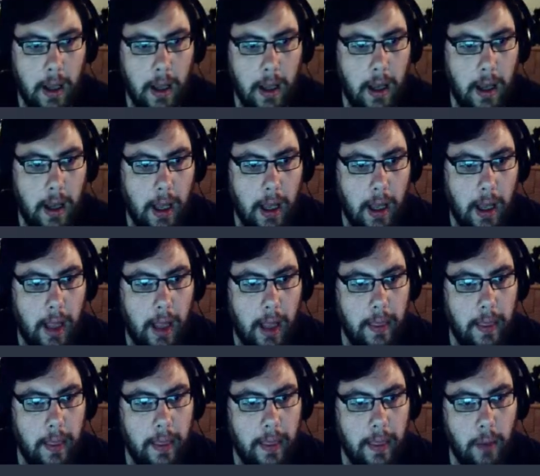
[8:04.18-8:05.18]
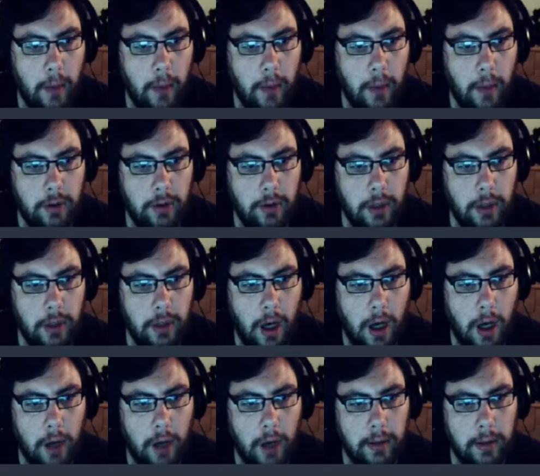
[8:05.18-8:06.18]
and then that will
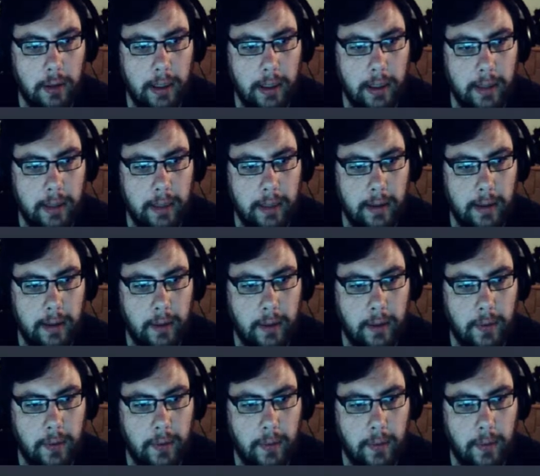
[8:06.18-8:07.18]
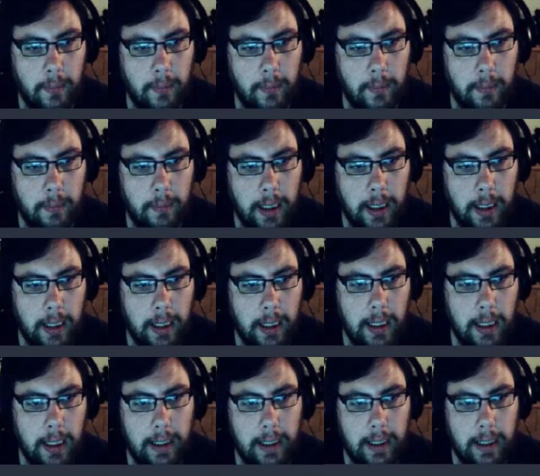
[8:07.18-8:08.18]
start getting some
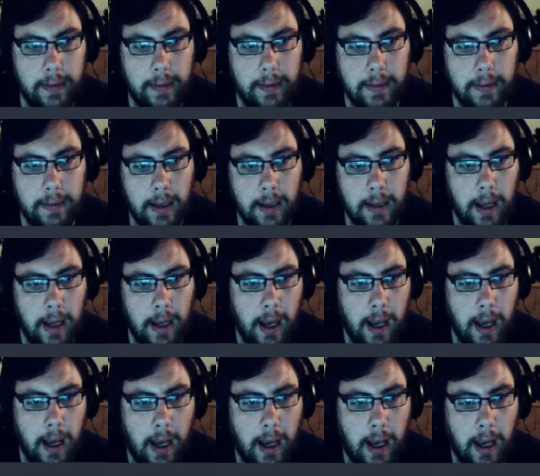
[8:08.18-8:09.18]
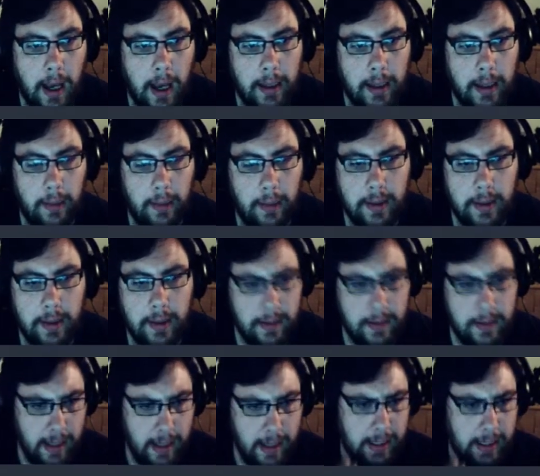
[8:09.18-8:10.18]
heat. Now this
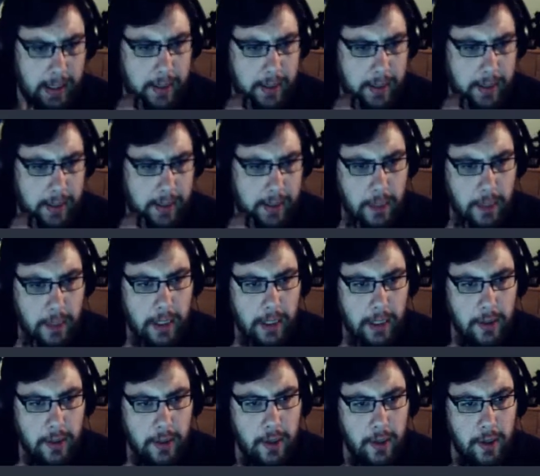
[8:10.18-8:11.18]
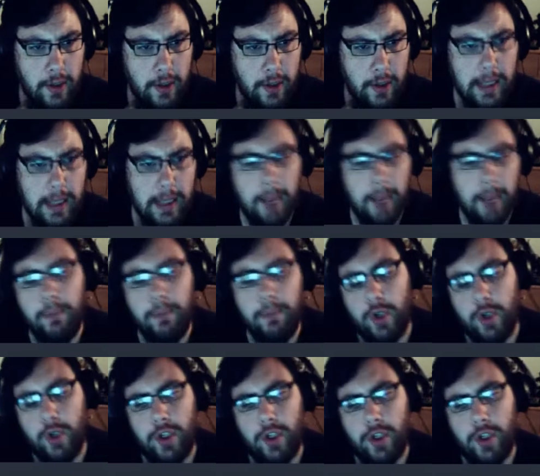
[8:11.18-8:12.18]
thing needs to actually be at certain
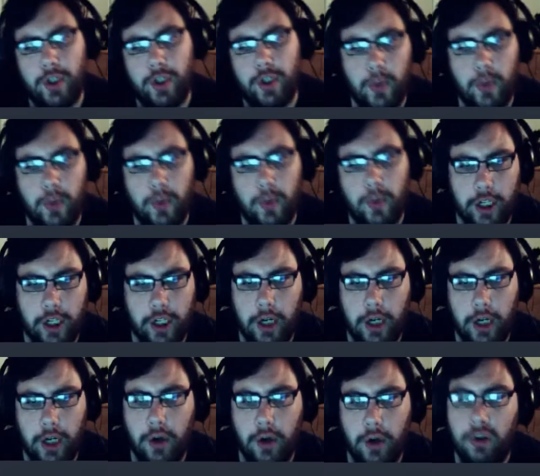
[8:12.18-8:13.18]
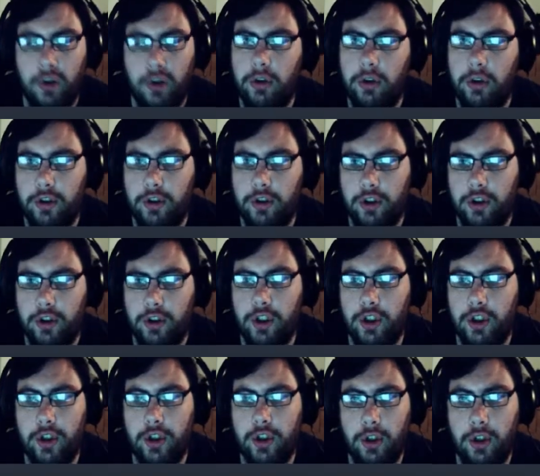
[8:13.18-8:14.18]
temperatures to actually cook
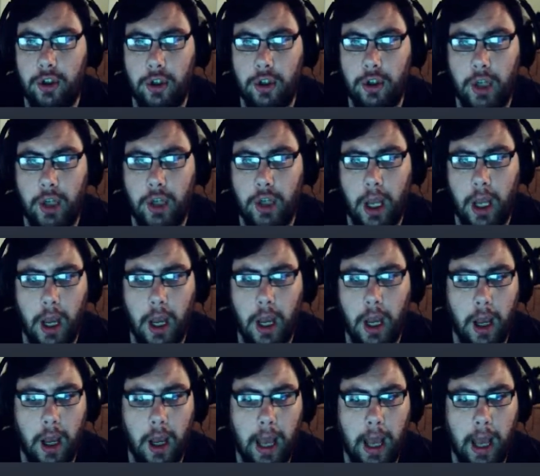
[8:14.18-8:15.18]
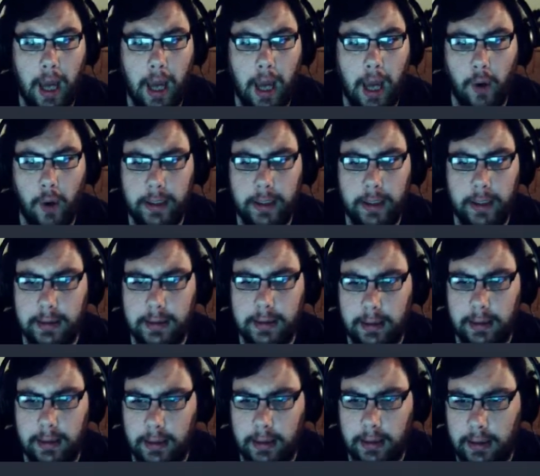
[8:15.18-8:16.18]
certain alloys
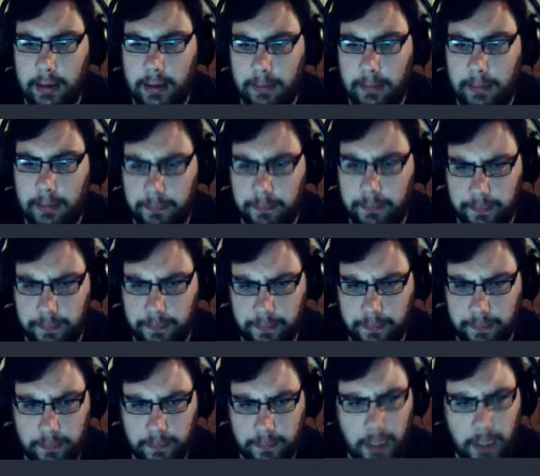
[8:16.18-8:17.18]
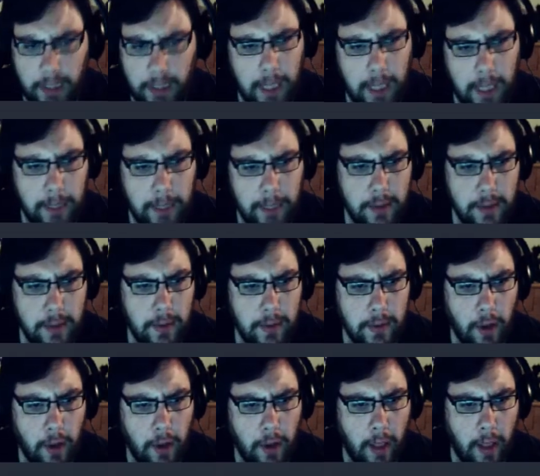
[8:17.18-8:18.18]
and metals and
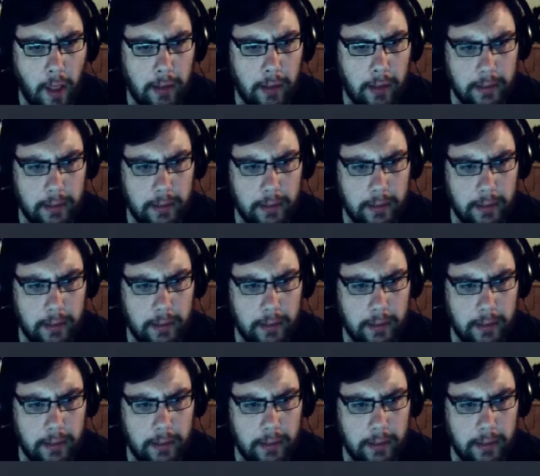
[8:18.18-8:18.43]
like that.